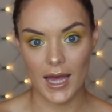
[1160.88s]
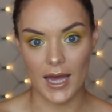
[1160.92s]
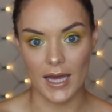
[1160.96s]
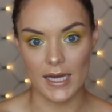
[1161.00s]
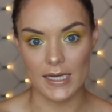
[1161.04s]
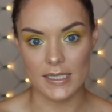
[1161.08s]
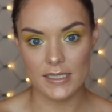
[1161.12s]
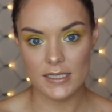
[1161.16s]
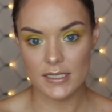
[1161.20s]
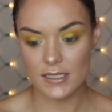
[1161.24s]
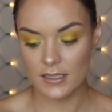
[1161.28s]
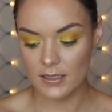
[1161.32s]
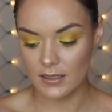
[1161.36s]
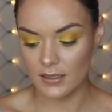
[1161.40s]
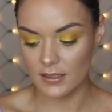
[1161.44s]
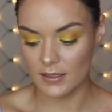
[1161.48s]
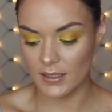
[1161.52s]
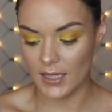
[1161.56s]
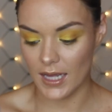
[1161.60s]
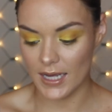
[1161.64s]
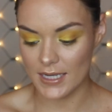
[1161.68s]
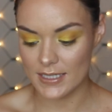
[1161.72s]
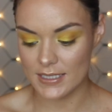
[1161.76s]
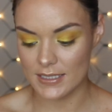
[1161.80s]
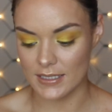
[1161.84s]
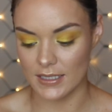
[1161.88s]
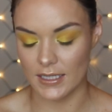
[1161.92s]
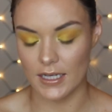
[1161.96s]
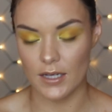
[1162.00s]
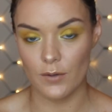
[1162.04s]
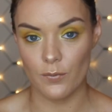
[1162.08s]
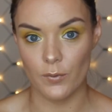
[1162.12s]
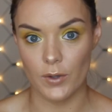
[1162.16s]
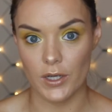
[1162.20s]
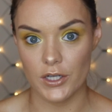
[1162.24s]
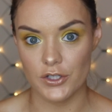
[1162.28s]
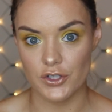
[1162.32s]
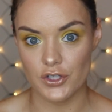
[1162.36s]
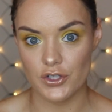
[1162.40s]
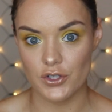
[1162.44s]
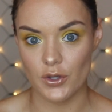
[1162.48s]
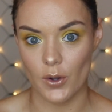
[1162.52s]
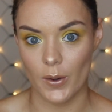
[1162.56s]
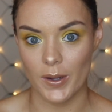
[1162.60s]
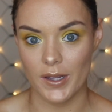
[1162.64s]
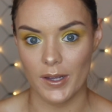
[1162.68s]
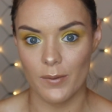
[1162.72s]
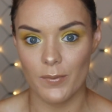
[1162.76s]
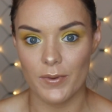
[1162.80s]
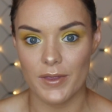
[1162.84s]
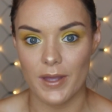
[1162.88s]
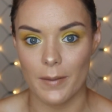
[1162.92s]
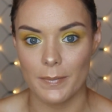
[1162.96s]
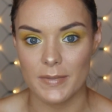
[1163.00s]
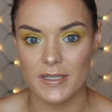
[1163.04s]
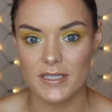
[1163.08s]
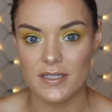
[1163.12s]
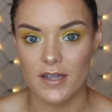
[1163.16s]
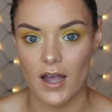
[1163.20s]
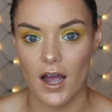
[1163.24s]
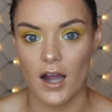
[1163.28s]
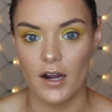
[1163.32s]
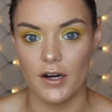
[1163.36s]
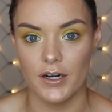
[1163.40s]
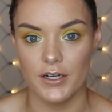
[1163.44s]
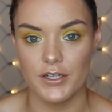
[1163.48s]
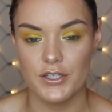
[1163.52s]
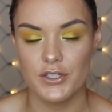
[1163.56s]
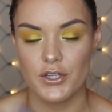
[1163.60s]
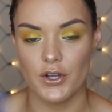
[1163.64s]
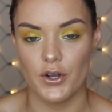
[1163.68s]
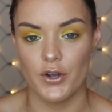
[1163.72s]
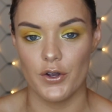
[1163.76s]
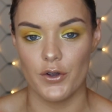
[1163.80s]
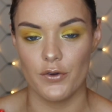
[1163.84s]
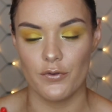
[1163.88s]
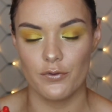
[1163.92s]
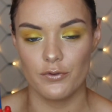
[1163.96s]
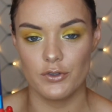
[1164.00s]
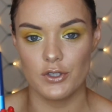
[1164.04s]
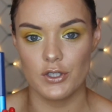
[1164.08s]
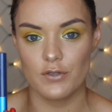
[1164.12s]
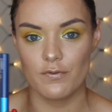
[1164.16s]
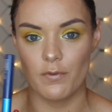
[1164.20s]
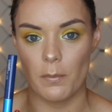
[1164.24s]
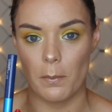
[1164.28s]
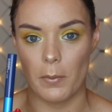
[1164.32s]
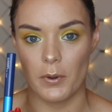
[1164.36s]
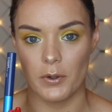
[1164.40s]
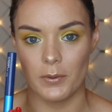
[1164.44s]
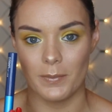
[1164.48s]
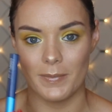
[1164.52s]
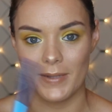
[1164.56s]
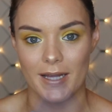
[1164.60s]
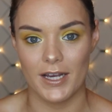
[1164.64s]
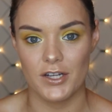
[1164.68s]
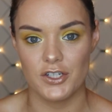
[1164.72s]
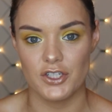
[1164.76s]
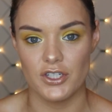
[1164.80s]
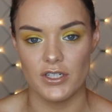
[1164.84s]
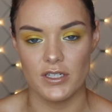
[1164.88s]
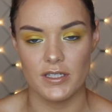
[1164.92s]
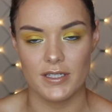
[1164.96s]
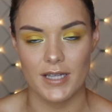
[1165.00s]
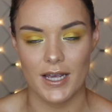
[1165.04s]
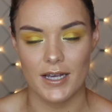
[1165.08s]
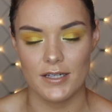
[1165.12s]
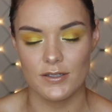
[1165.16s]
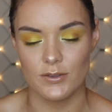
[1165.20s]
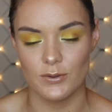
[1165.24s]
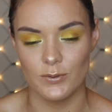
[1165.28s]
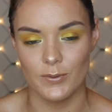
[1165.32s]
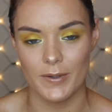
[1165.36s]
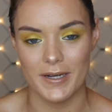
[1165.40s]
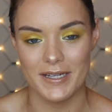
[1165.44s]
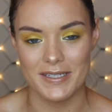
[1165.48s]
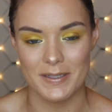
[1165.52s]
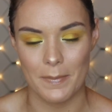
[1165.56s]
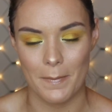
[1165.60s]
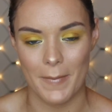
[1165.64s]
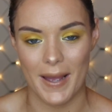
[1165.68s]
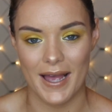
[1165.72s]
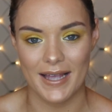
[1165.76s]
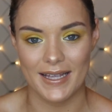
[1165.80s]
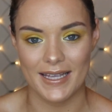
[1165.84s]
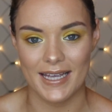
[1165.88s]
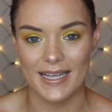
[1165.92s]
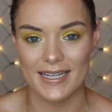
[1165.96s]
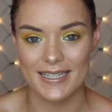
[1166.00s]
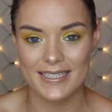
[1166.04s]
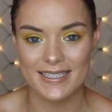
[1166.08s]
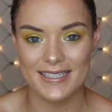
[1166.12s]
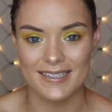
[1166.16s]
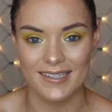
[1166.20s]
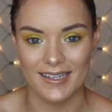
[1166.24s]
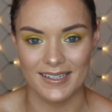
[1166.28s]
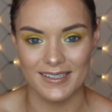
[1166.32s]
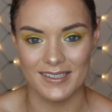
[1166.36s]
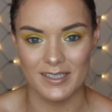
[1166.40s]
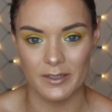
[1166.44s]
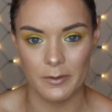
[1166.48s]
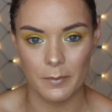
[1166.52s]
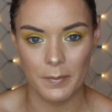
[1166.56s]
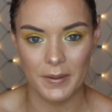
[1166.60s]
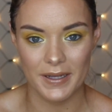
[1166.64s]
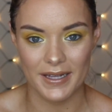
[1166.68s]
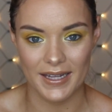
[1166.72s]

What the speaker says: And lastly, we're just going in with our mascara. So just for bottom lashes, as always, a matte extended